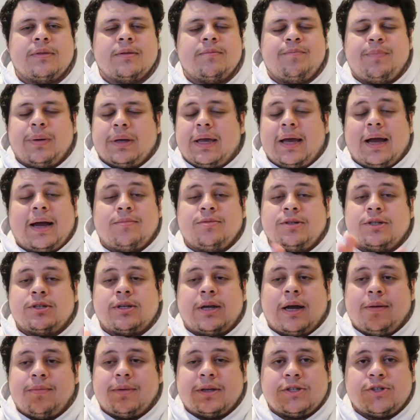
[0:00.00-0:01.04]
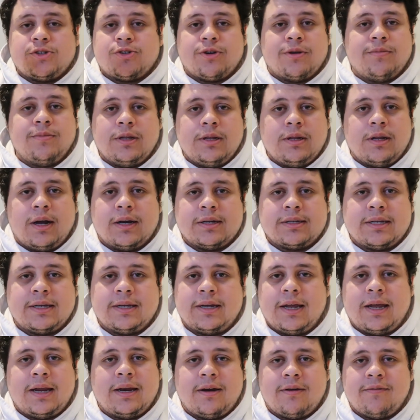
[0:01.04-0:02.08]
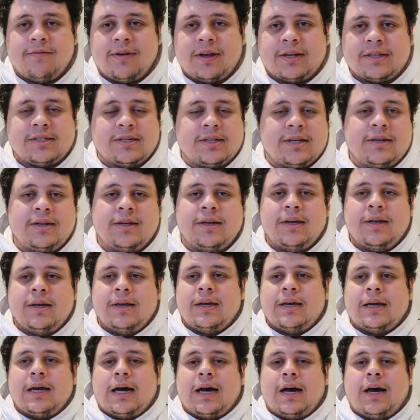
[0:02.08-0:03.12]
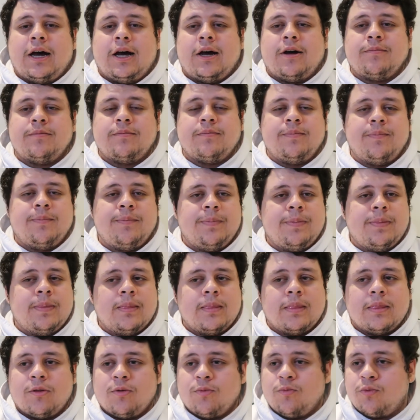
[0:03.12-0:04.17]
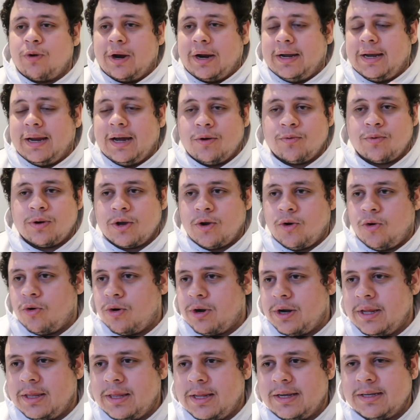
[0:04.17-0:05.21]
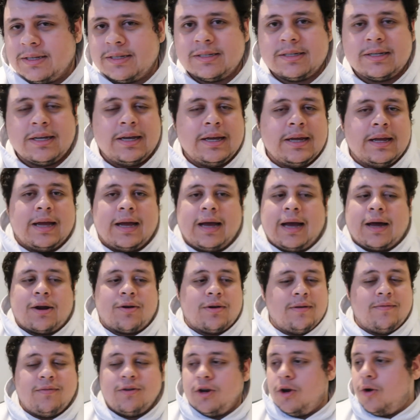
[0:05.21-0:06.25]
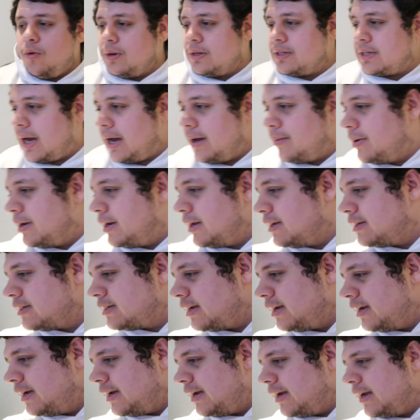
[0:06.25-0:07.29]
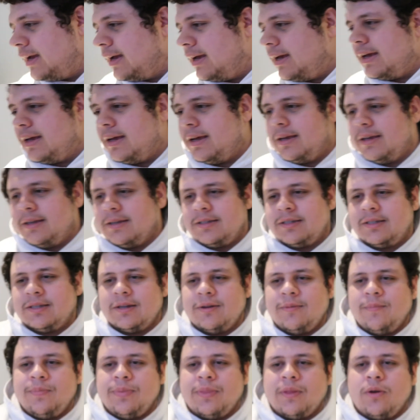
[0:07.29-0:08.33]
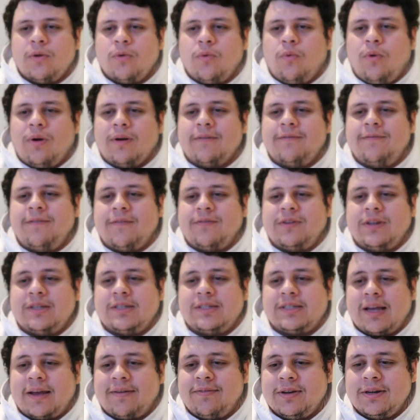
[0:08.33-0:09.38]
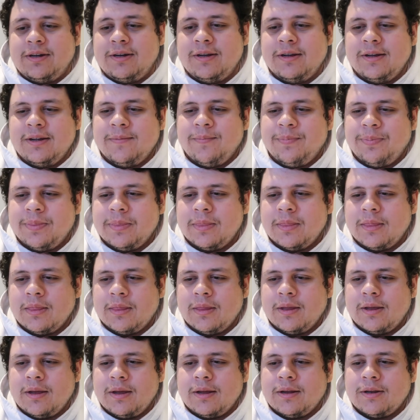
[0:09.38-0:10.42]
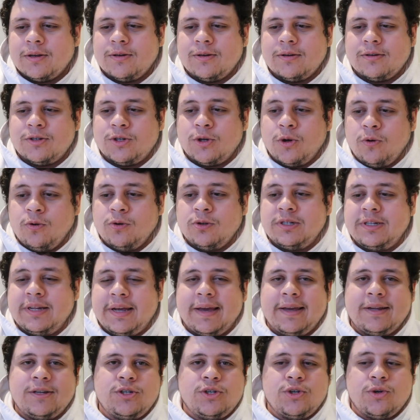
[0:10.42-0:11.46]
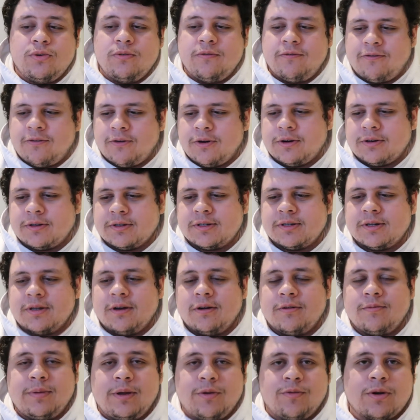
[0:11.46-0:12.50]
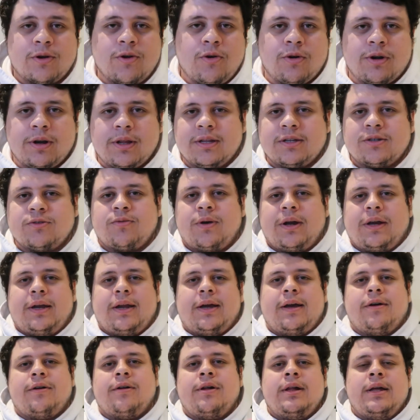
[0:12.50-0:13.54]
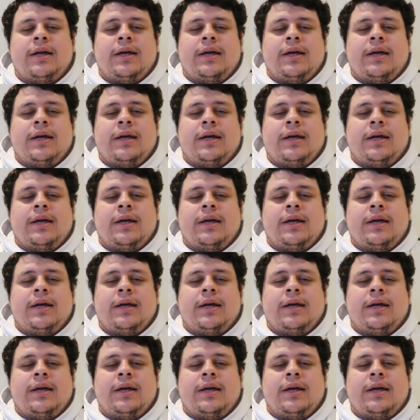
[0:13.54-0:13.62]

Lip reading: But yeah, I'm extremely locked in and invested. Right now recording this, I don't even know what time it is. It is 1:57 Tuesday, June 1st. I'm recording this right now.